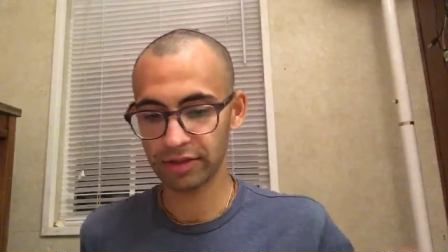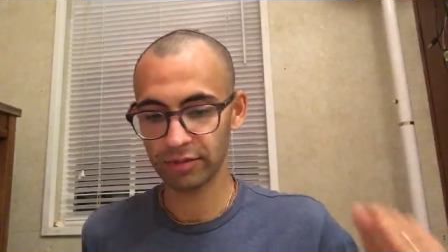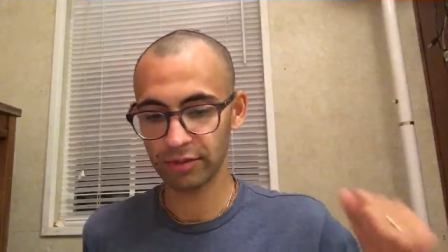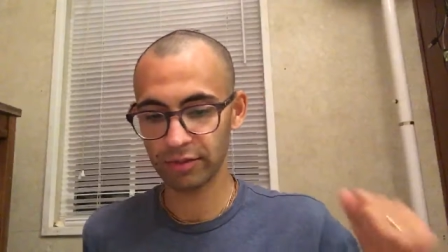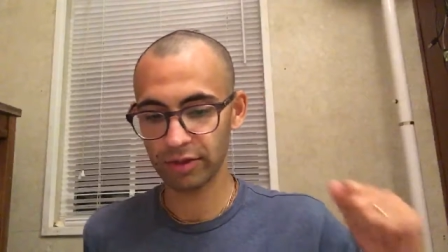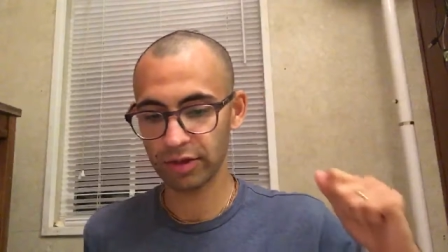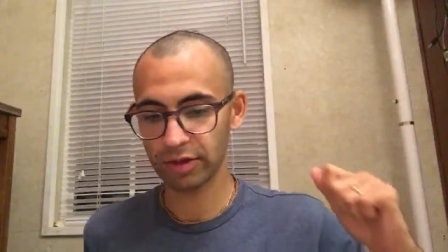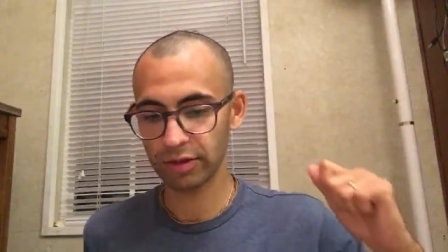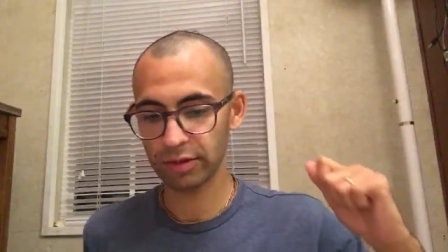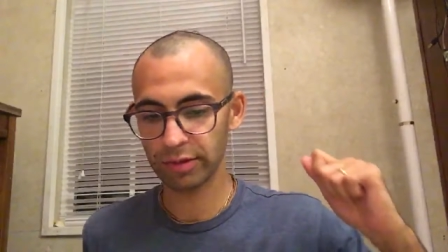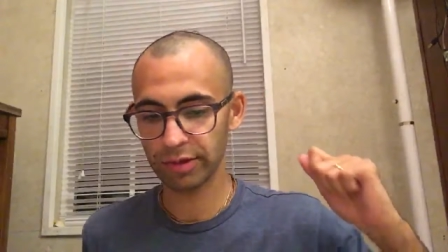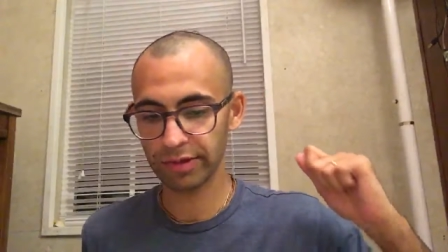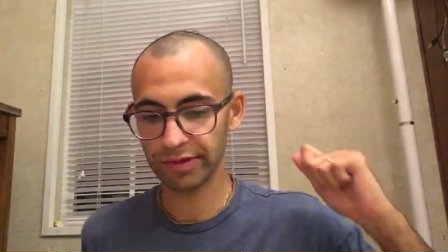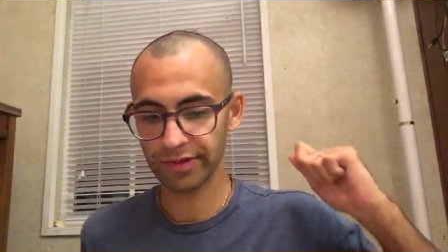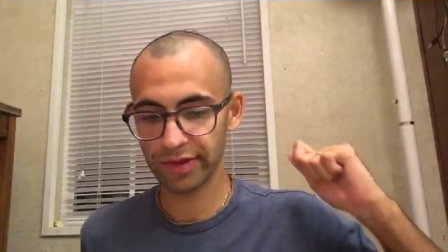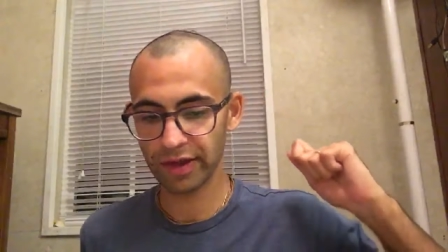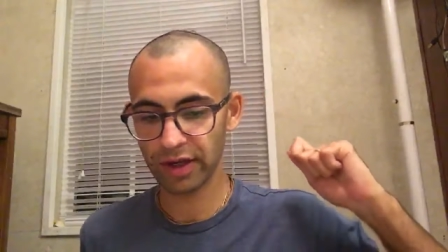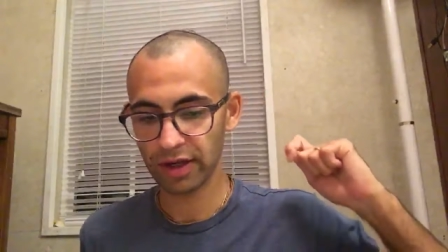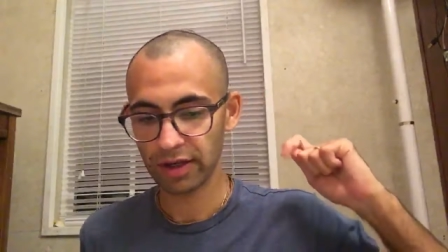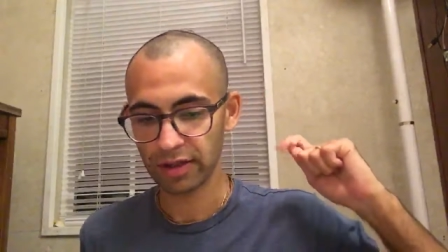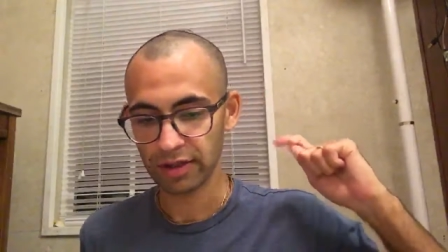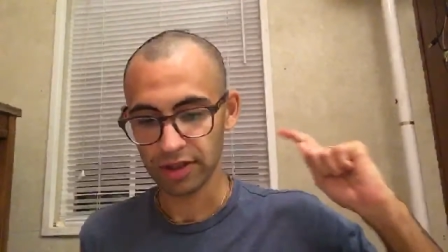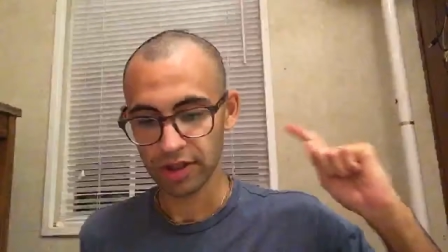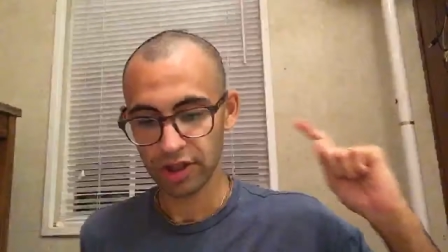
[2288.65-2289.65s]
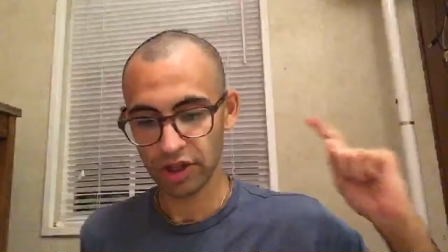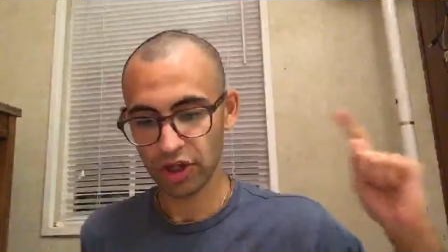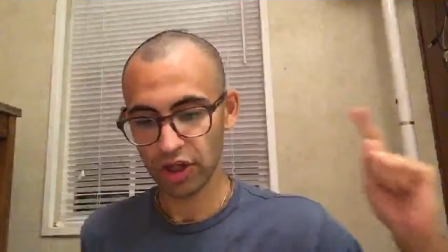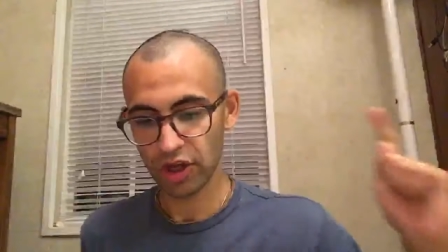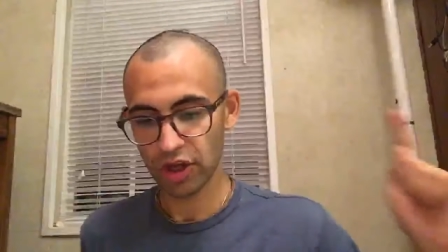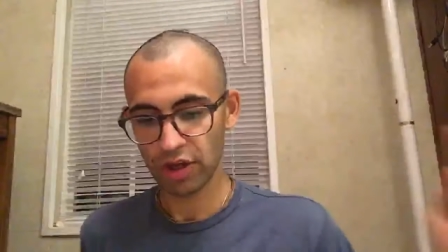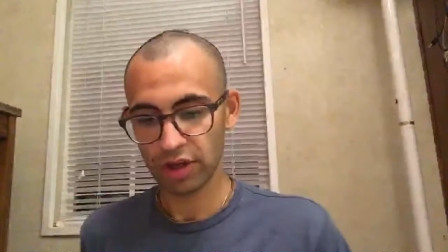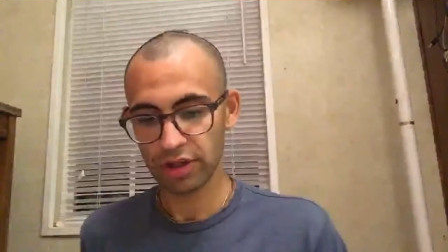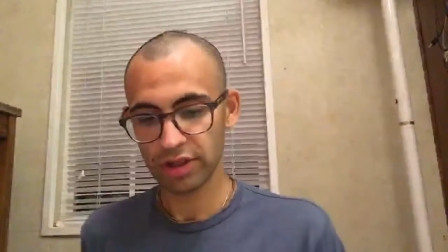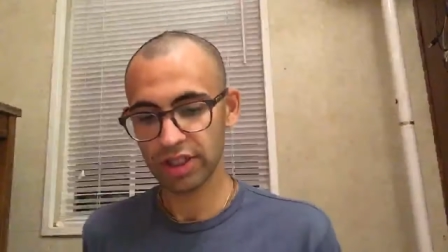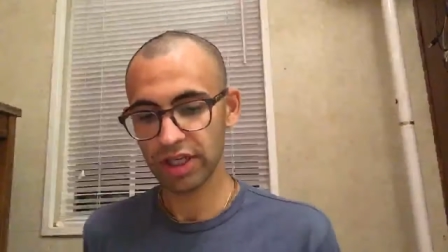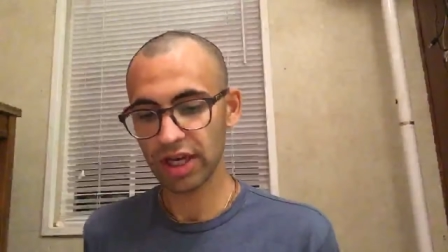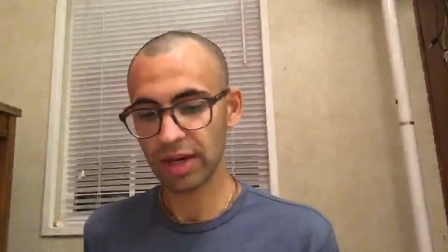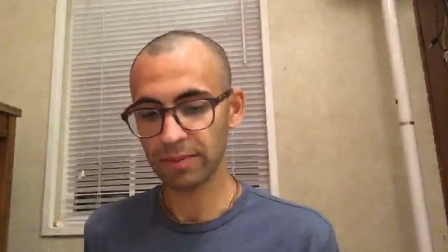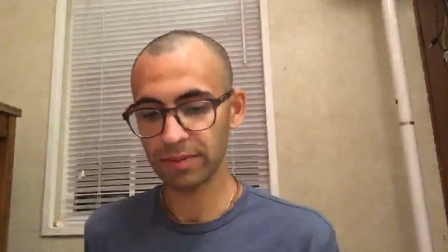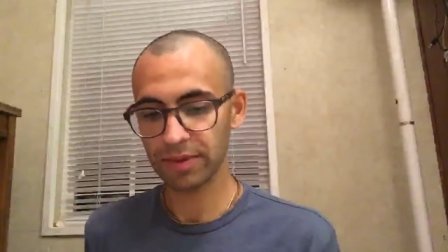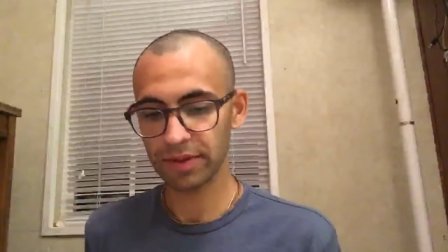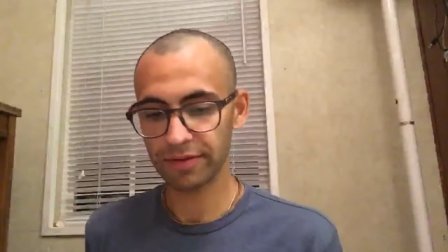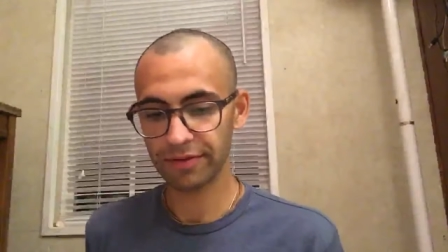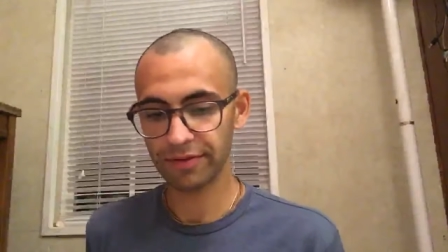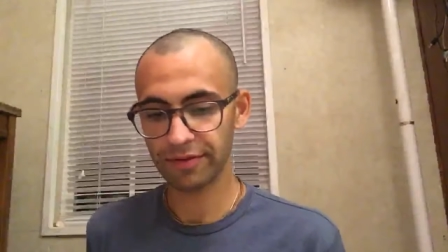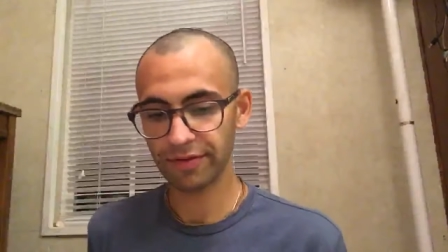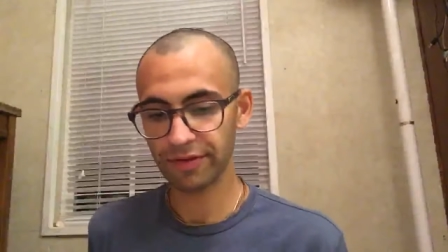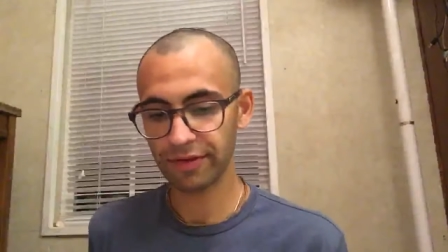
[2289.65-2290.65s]
Tomorrow we've got
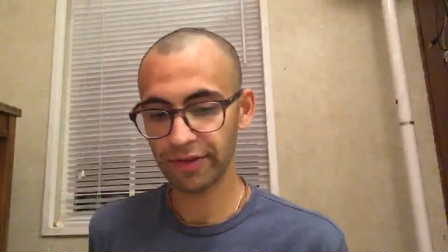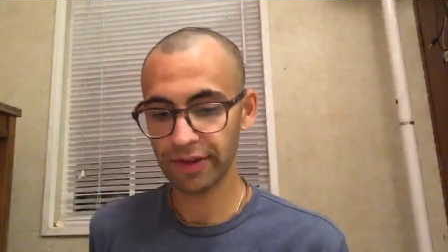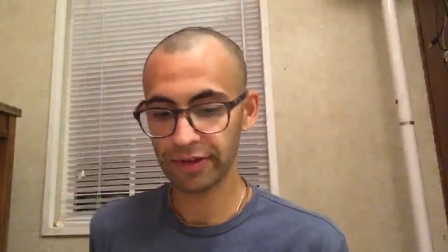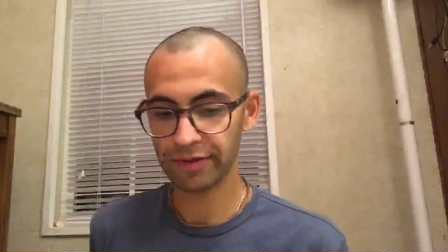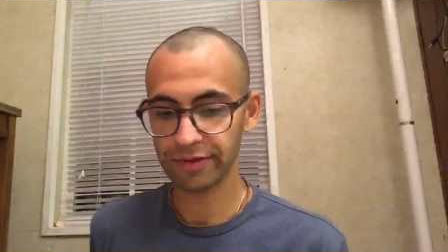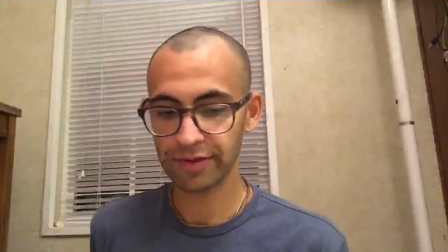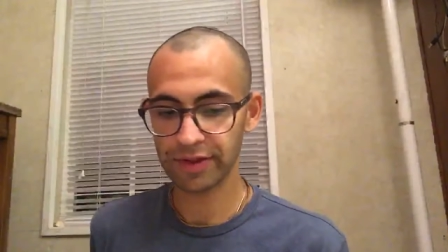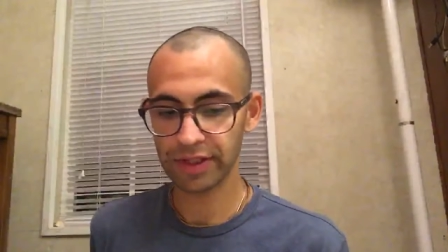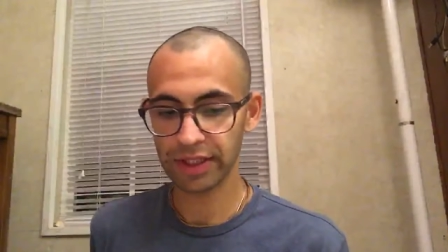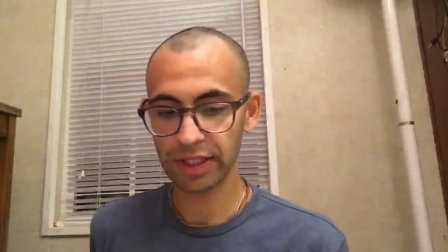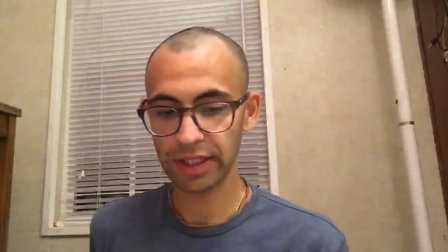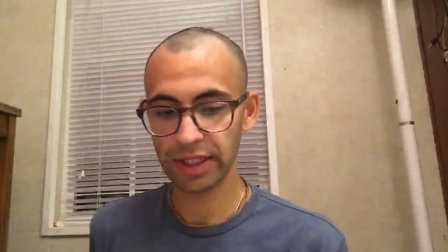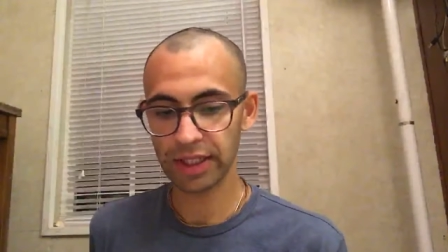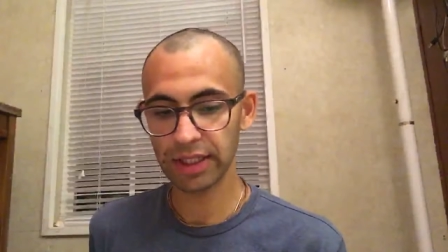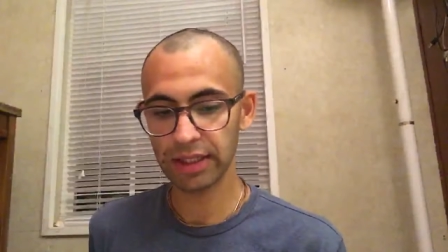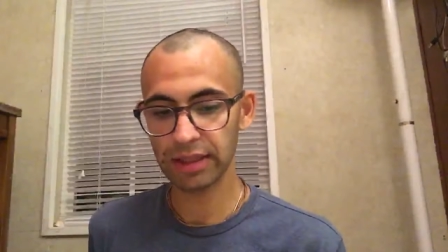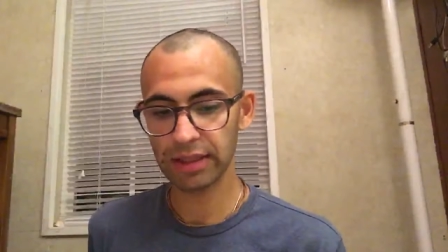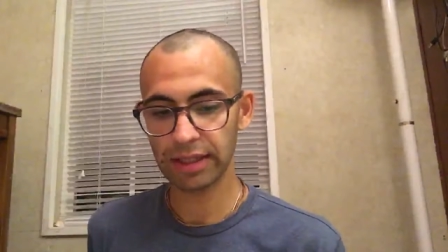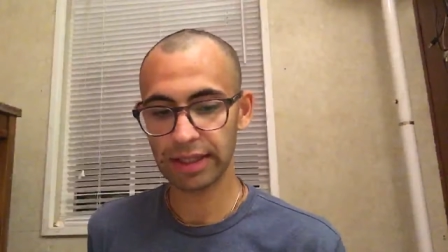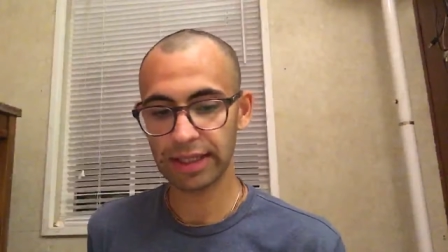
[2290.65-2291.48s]
chapter 15,